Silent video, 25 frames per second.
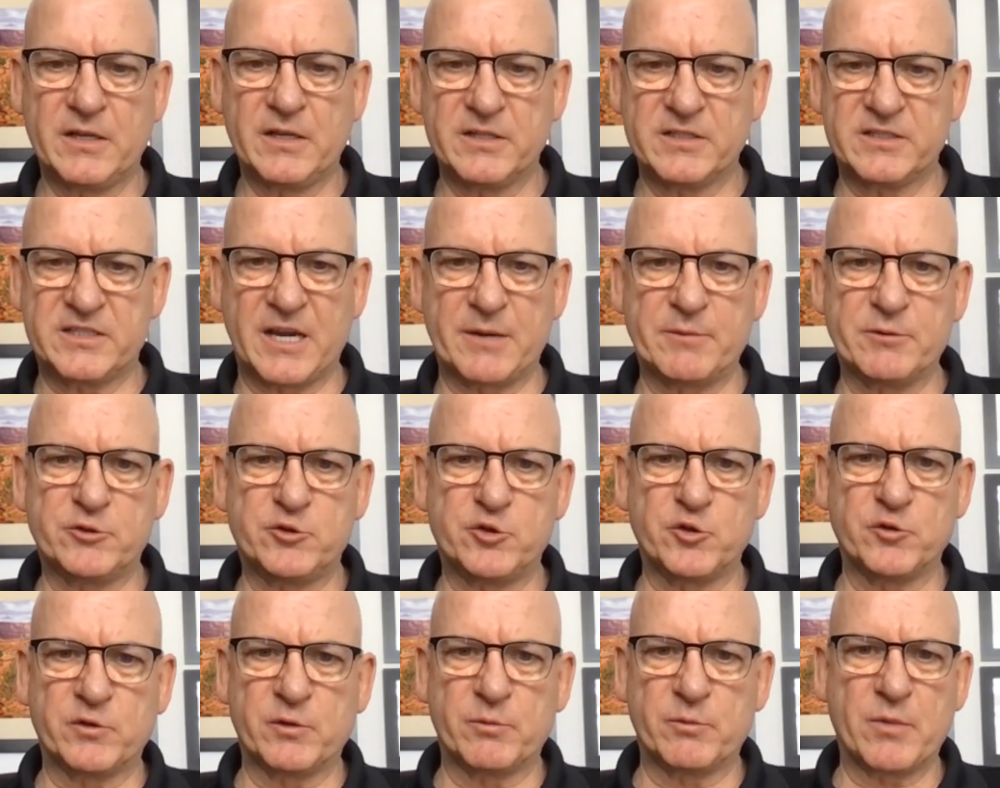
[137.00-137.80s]
Same is
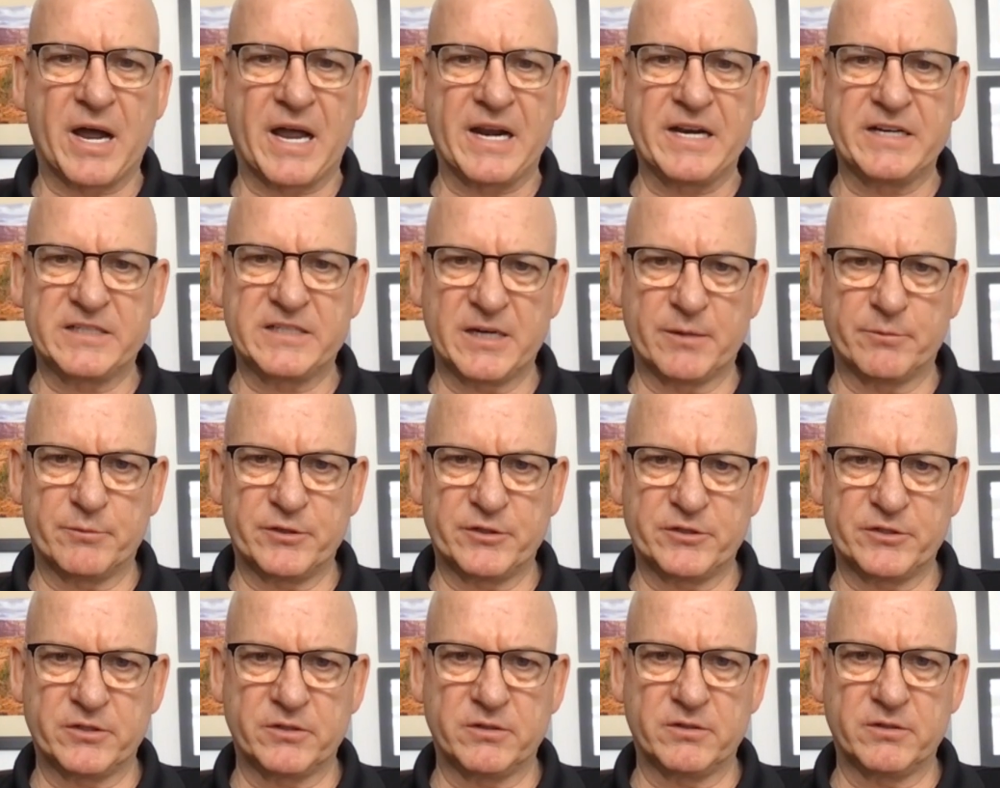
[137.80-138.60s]
true for body
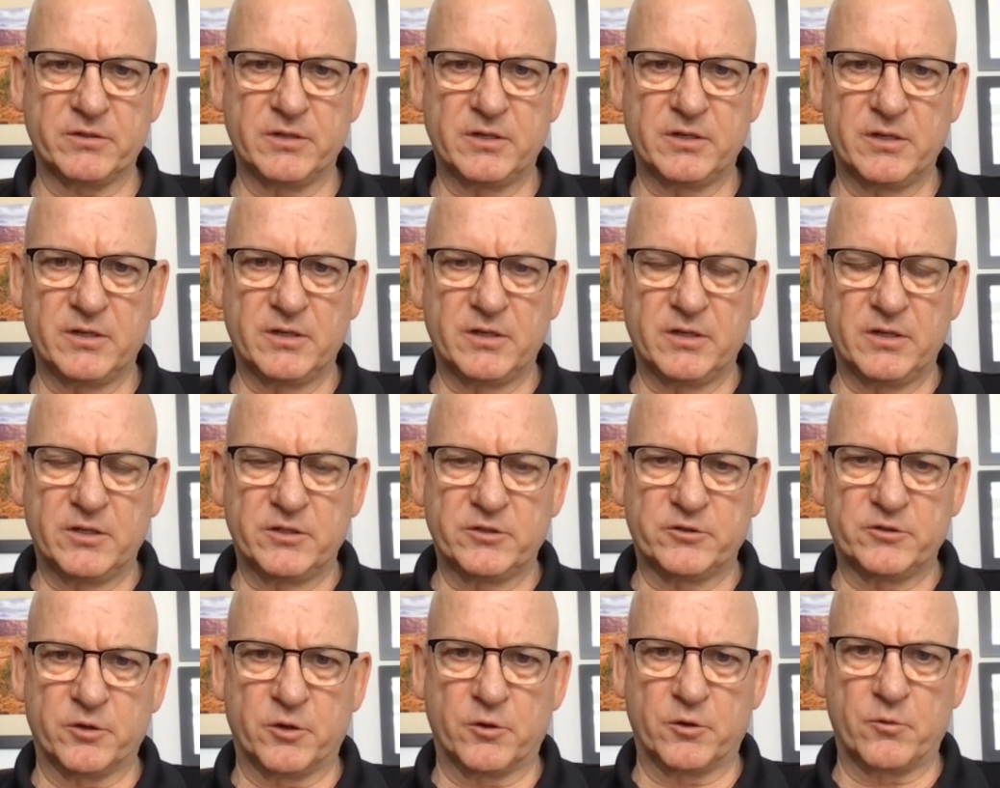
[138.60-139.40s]
temperature.
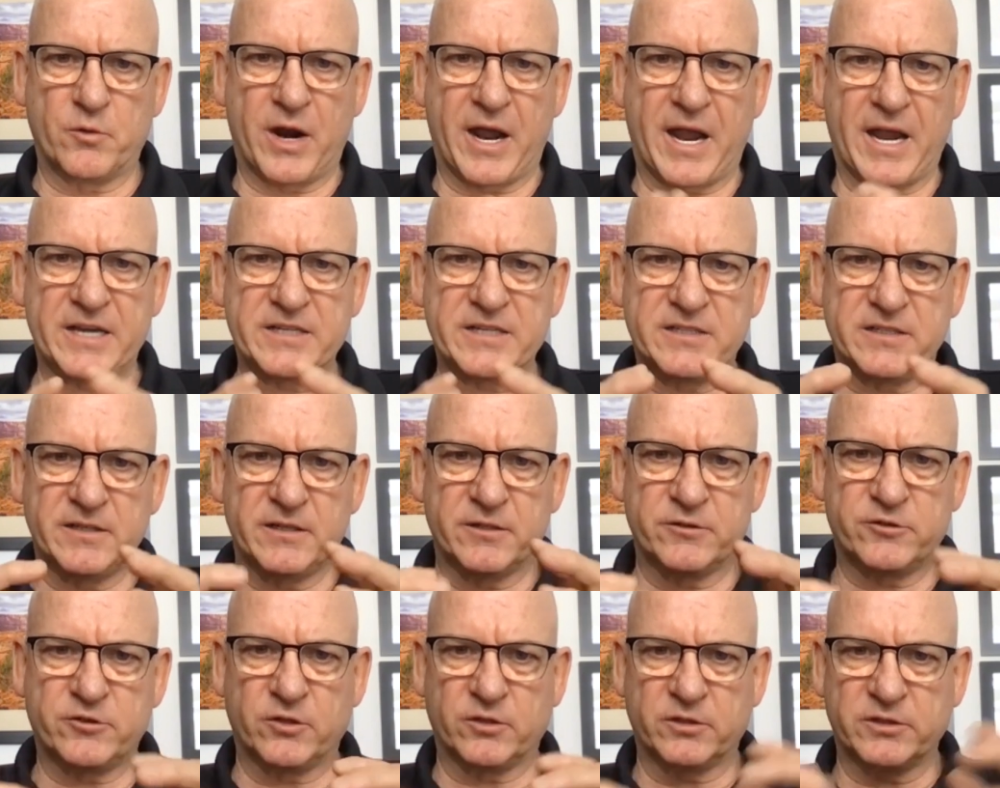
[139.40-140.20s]
So a rise in the
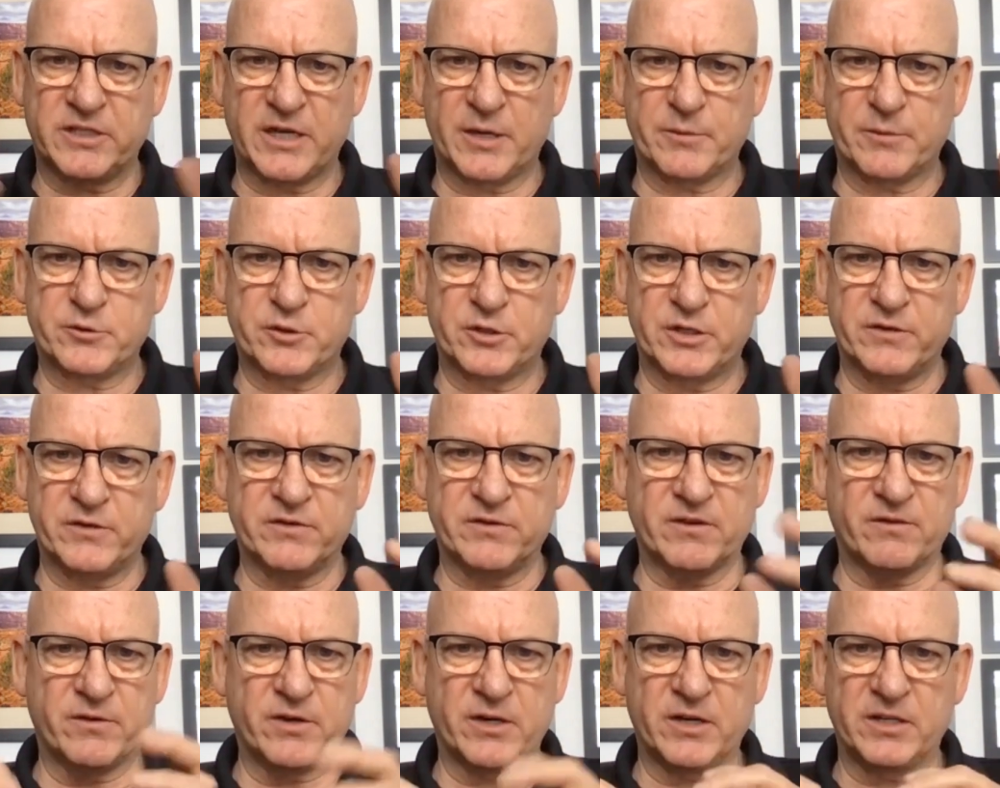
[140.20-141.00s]
internal temperature,
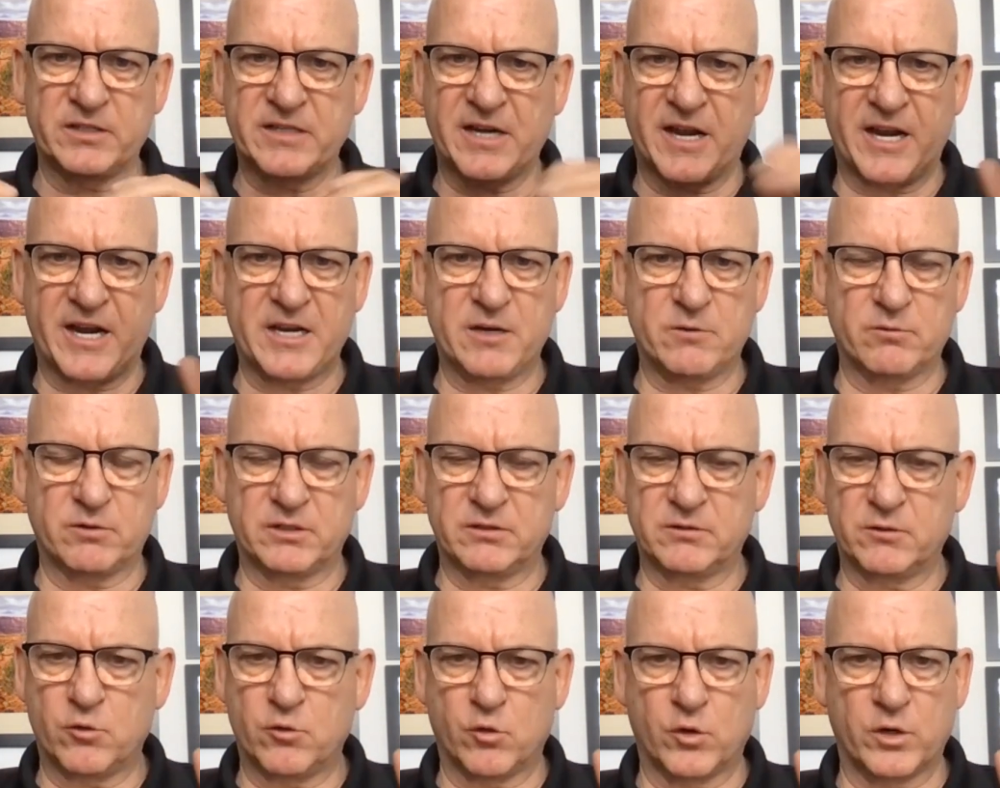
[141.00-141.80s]
even a very tiny
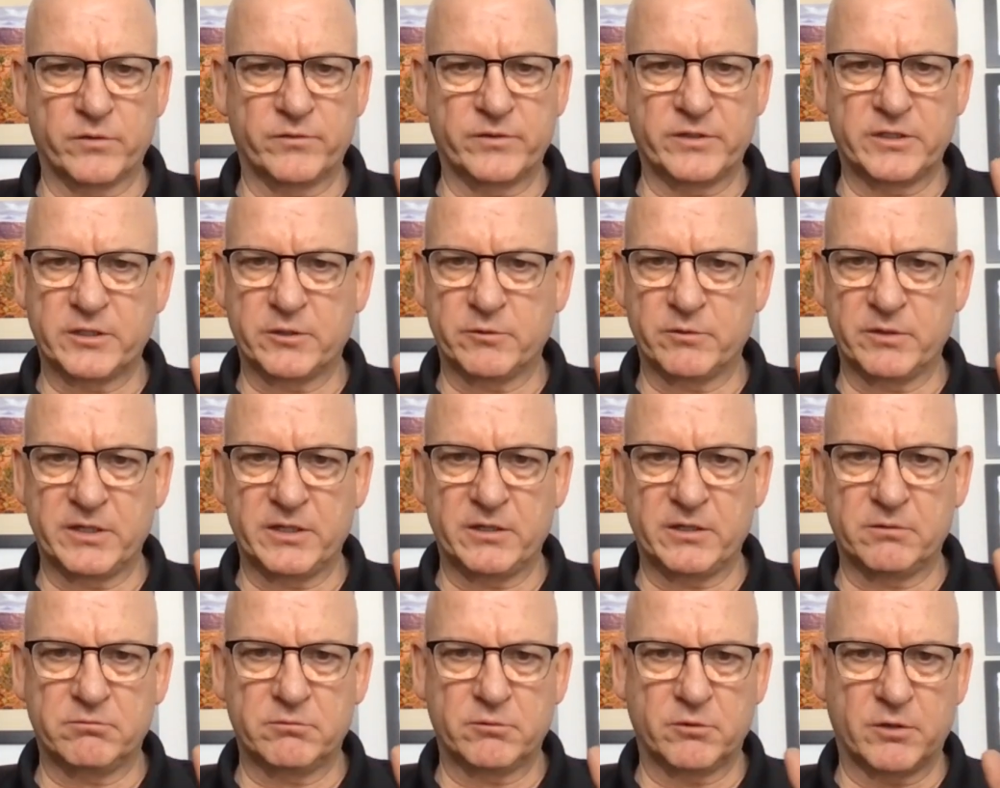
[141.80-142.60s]
one, quarter of a
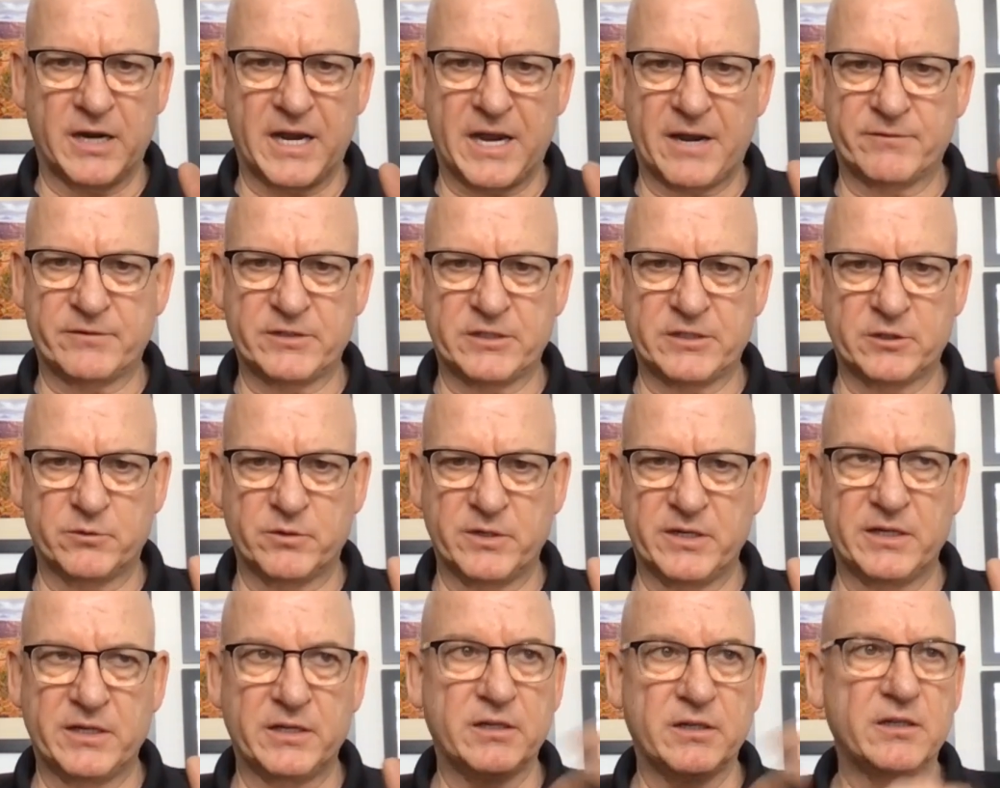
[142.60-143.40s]
degree or half a
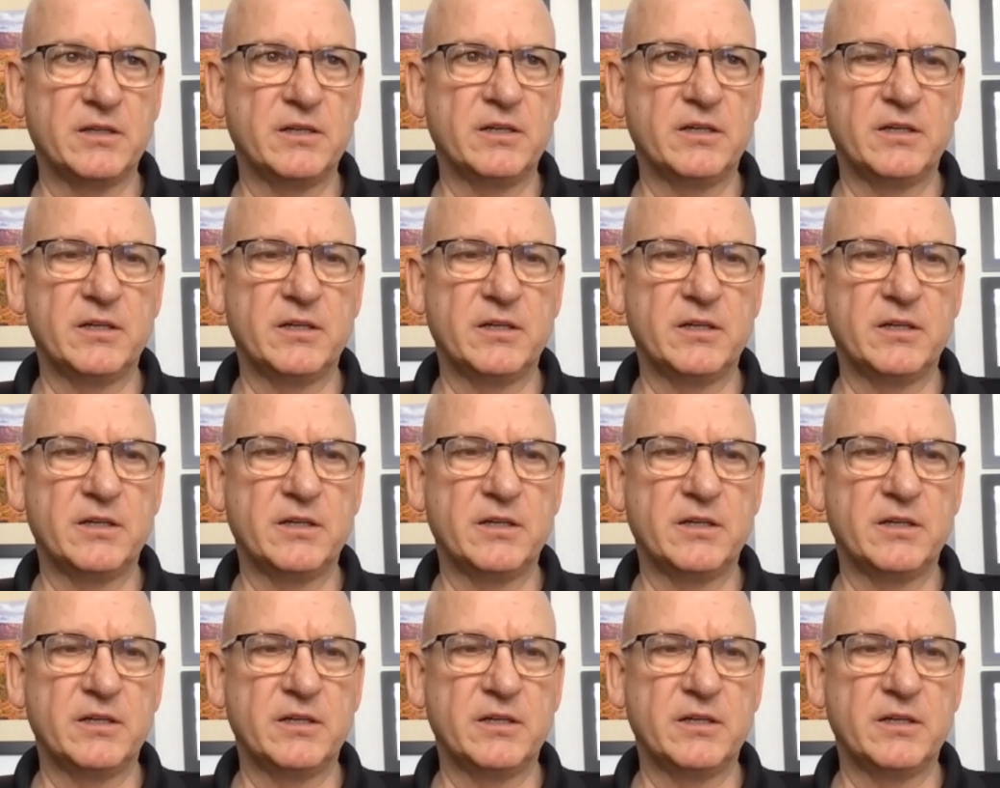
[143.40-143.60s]
degree,